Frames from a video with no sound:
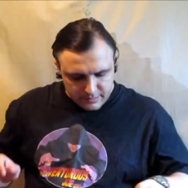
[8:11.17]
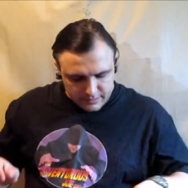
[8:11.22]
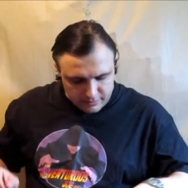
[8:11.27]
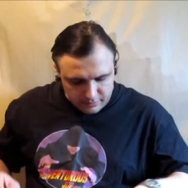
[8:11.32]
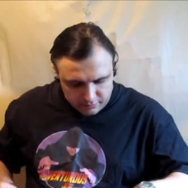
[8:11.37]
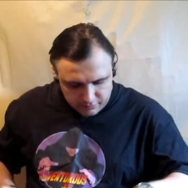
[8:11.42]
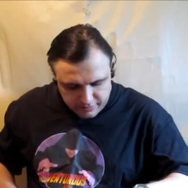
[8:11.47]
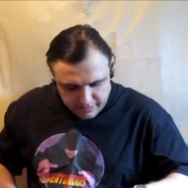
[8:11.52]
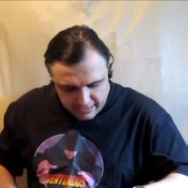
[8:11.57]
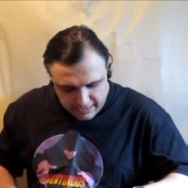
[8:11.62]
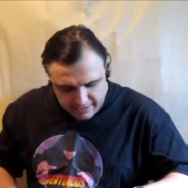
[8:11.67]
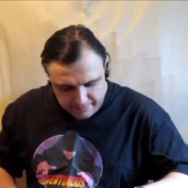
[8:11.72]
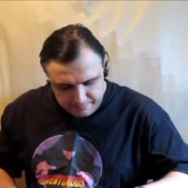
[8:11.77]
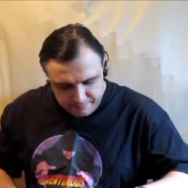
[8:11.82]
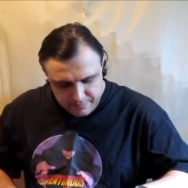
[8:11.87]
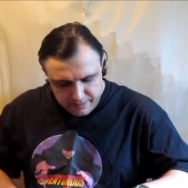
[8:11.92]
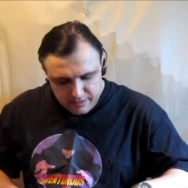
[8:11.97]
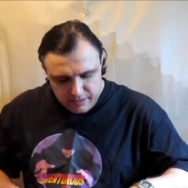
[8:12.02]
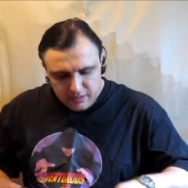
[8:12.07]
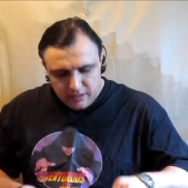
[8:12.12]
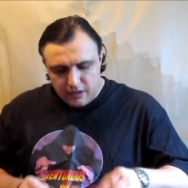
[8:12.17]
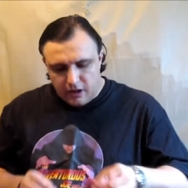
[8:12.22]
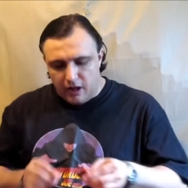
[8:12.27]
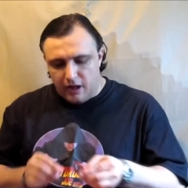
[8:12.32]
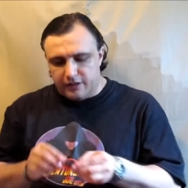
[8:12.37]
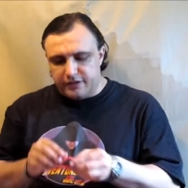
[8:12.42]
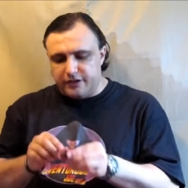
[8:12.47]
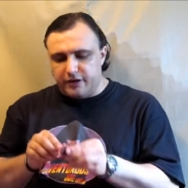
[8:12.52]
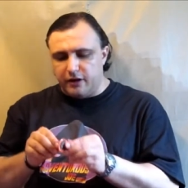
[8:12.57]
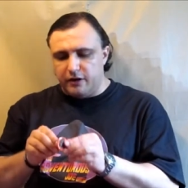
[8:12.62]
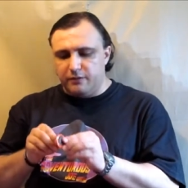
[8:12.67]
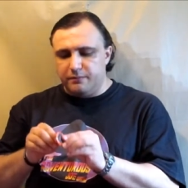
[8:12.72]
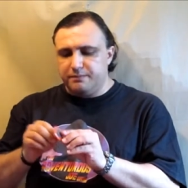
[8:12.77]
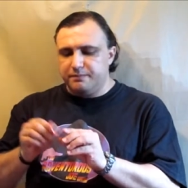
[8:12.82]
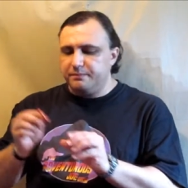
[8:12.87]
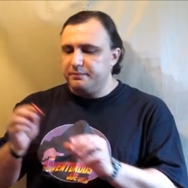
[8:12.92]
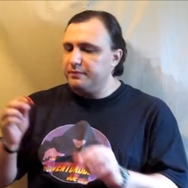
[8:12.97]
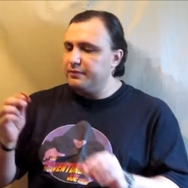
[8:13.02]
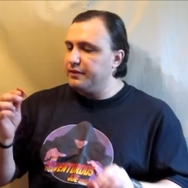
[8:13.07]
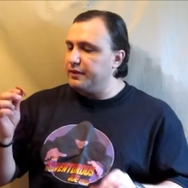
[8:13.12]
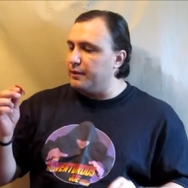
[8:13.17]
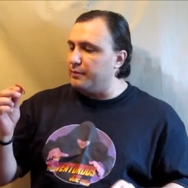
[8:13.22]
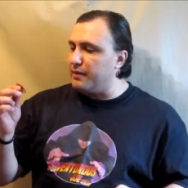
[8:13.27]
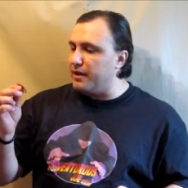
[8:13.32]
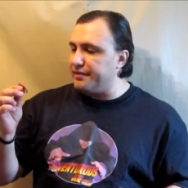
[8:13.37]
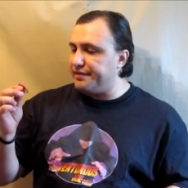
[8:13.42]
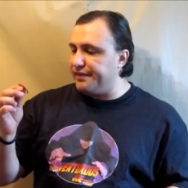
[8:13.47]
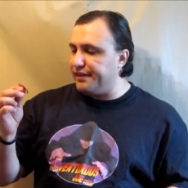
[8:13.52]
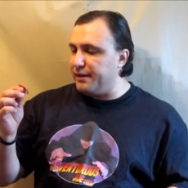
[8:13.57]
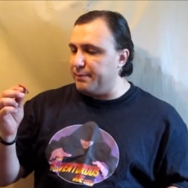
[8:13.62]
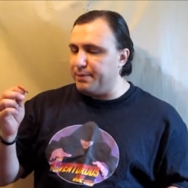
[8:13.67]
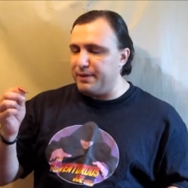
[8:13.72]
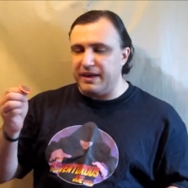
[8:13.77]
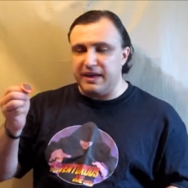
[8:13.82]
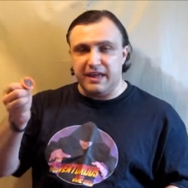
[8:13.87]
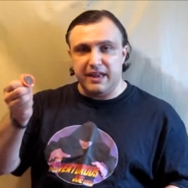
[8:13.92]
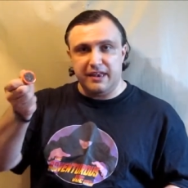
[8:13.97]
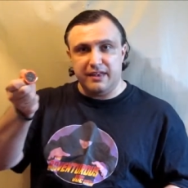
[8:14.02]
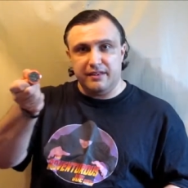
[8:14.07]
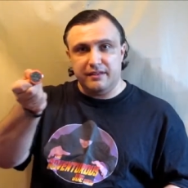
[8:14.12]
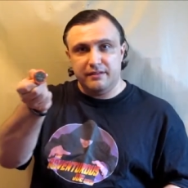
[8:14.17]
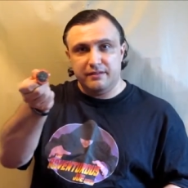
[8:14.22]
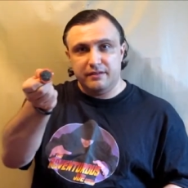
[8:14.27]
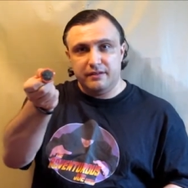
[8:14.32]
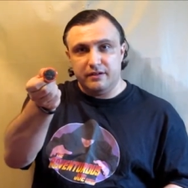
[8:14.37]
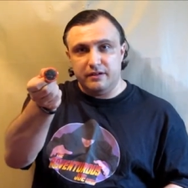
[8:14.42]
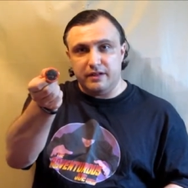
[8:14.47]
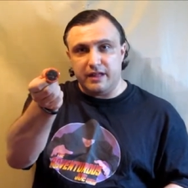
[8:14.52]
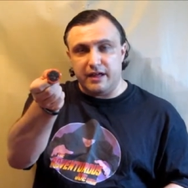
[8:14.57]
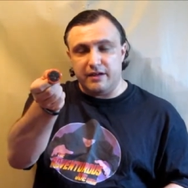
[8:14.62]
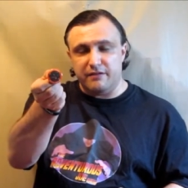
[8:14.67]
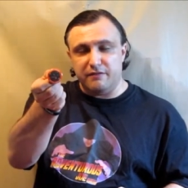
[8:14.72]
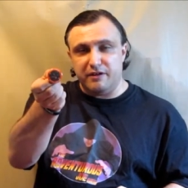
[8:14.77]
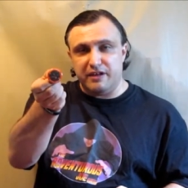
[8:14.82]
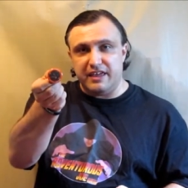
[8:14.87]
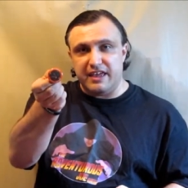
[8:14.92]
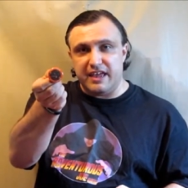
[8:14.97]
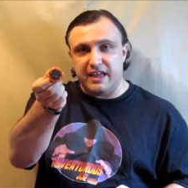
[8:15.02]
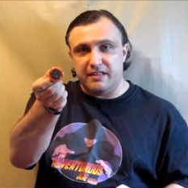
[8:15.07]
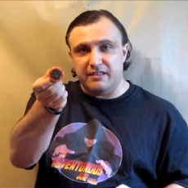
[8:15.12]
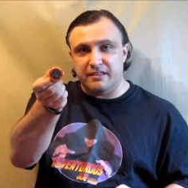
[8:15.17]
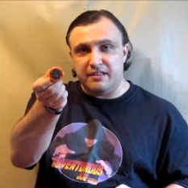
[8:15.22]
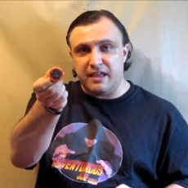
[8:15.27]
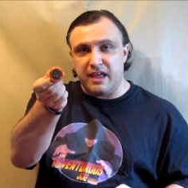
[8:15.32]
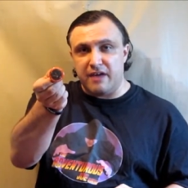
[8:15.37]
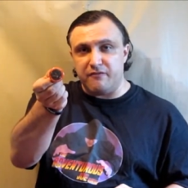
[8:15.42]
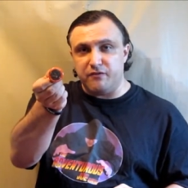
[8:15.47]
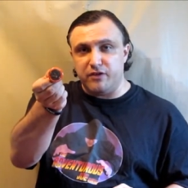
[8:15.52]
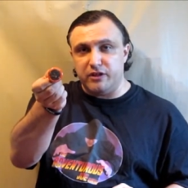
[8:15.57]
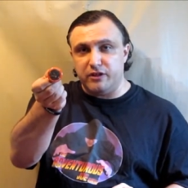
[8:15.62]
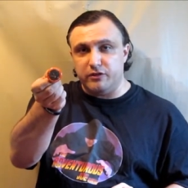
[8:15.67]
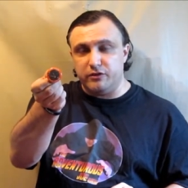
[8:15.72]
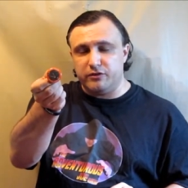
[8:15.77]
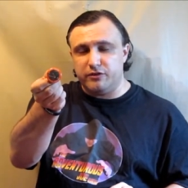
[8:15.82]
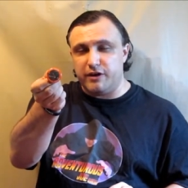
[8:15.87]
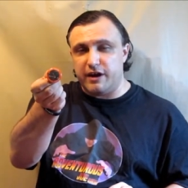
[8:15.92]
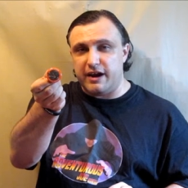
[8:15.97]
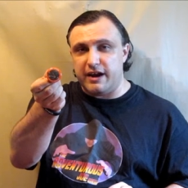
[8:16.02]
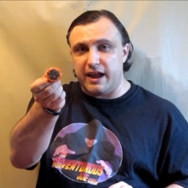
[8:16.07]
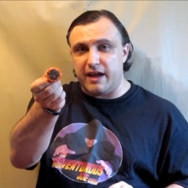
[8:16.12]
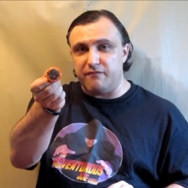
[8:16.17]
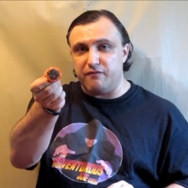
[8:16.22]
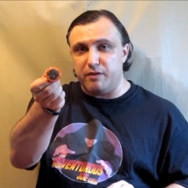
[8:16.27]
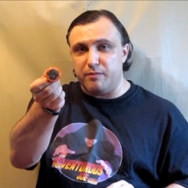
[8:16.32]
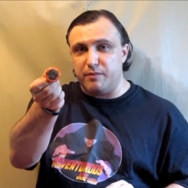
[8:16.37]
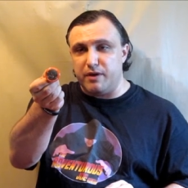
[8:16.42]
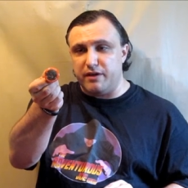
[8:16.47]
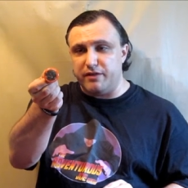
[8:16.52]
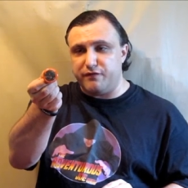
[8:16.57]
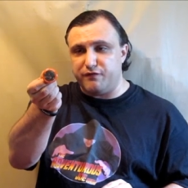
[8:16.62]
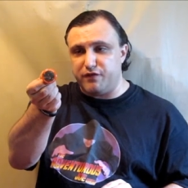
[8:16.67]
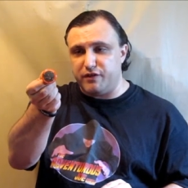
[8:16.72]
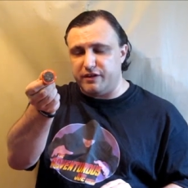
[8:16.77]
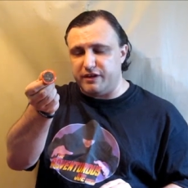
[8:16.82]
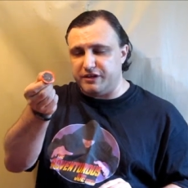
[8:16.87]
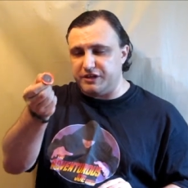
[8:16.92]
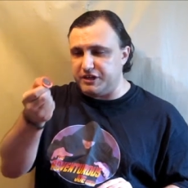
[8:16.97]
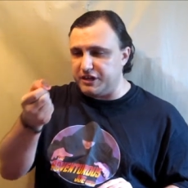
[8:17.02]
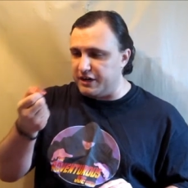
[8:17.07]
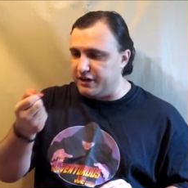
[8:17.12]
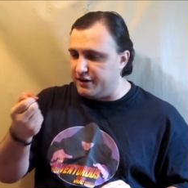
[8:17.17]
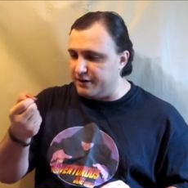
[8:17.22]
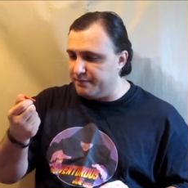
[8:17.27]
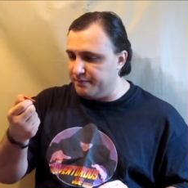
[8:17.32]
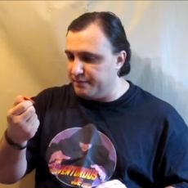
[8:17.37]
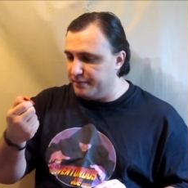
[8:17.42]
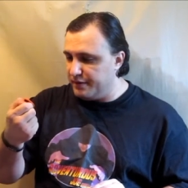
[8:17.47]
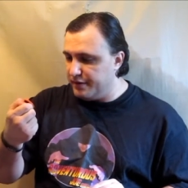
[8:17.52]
Okay, also... the monthly pin that we get in every Loot Crate every month for this year.